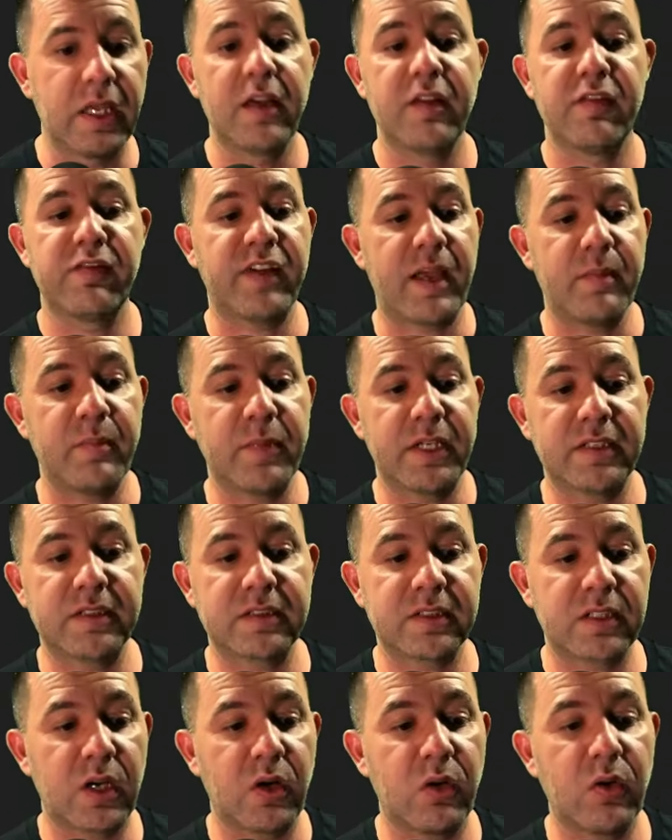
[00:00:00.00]
5 minutes
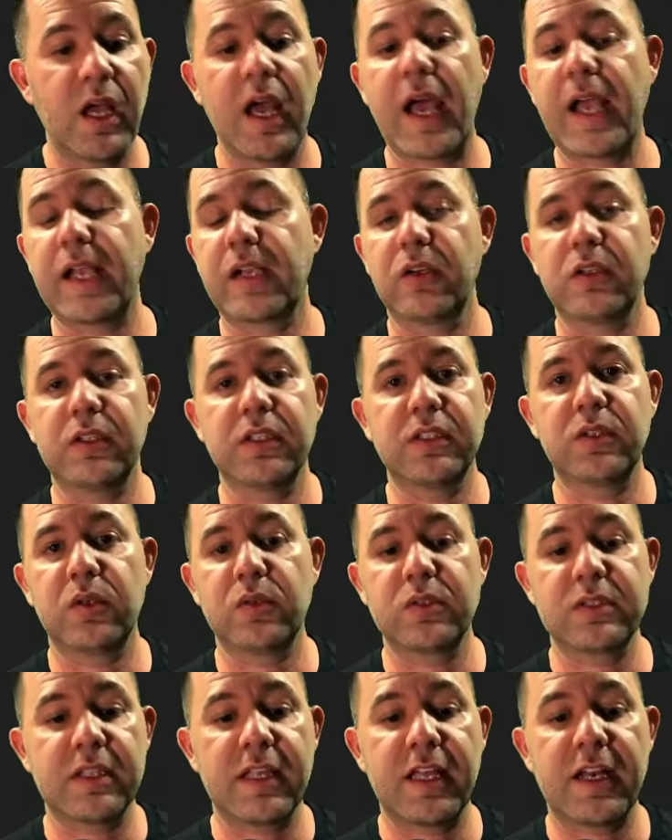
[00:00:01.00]
ago, I couldn't have told
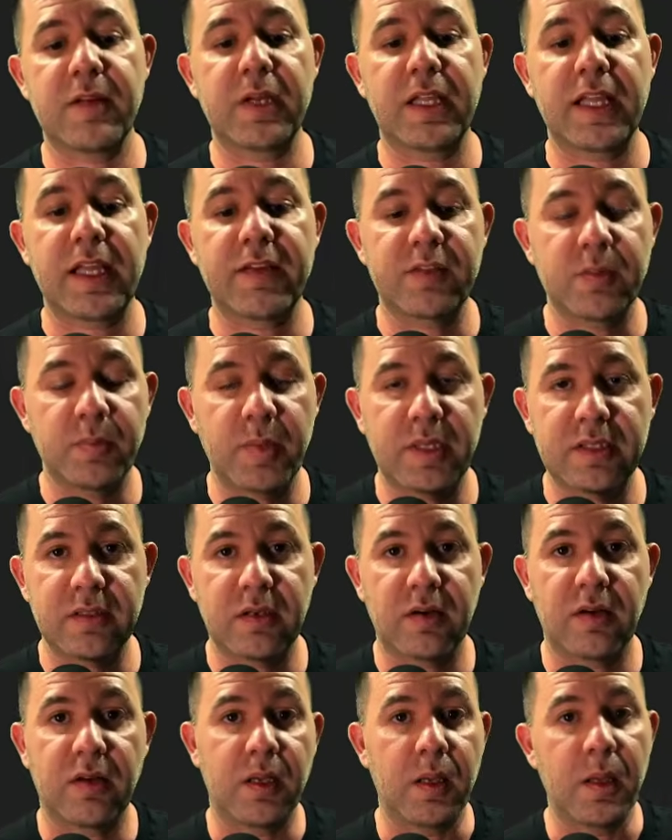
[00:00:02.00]
you that if my life depended
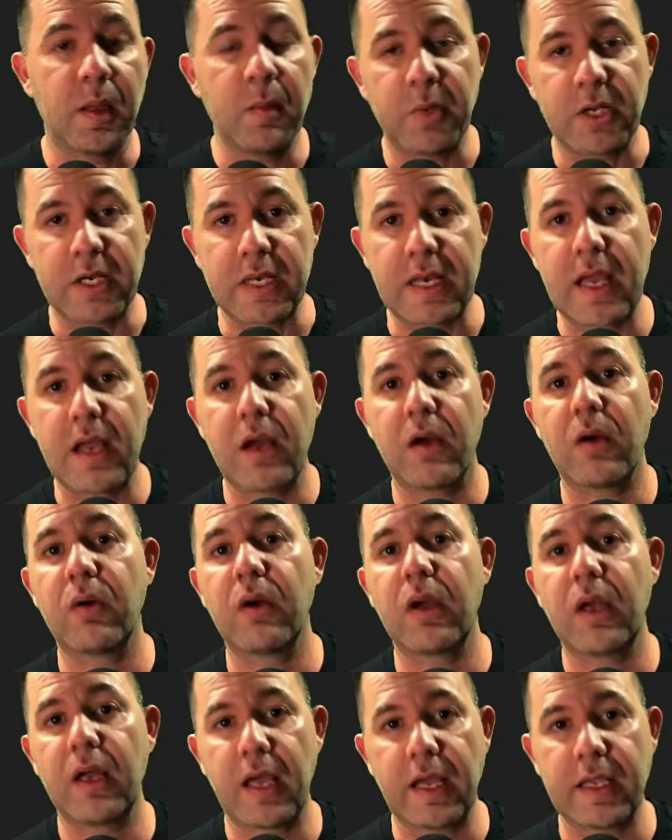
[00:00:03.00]
on it, but now
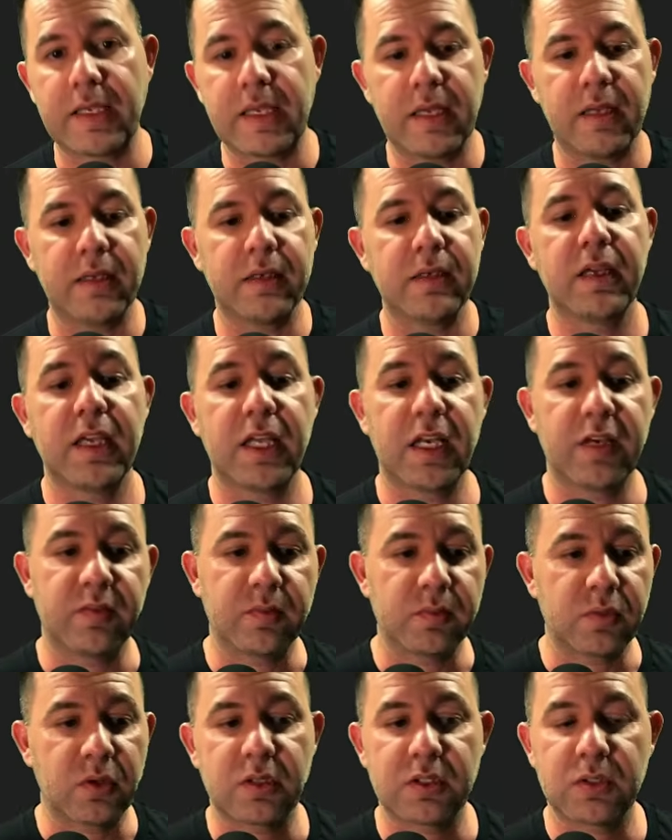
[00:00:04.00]
I can. And if I'm
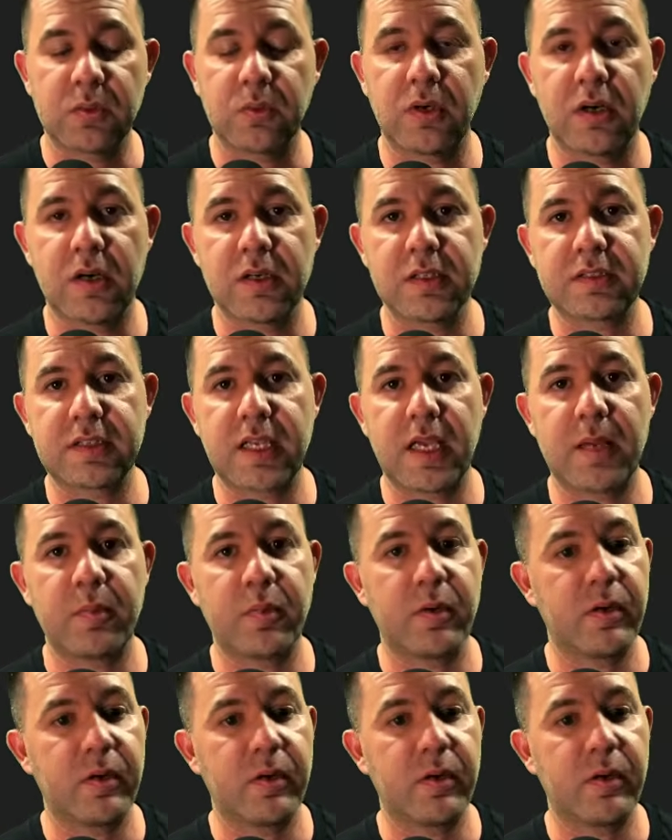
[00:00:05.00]
talking to a hardscaper